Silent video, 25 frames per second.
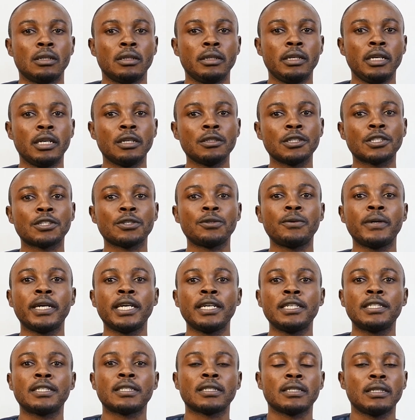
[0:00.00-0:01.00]
The answer
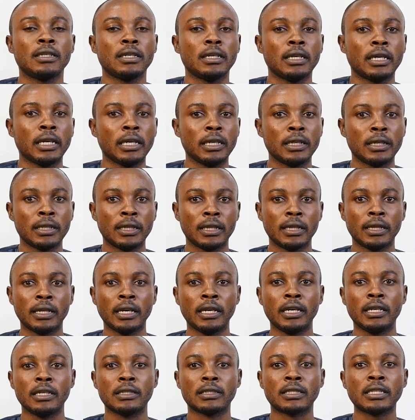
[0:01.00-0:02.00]
is in
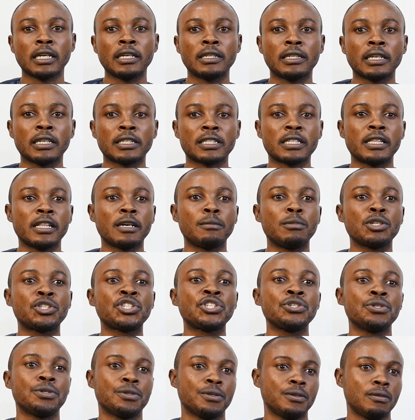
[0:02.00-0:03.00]
the sentence number
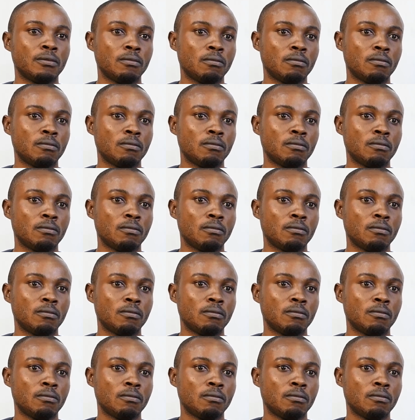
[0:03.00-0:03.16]
2.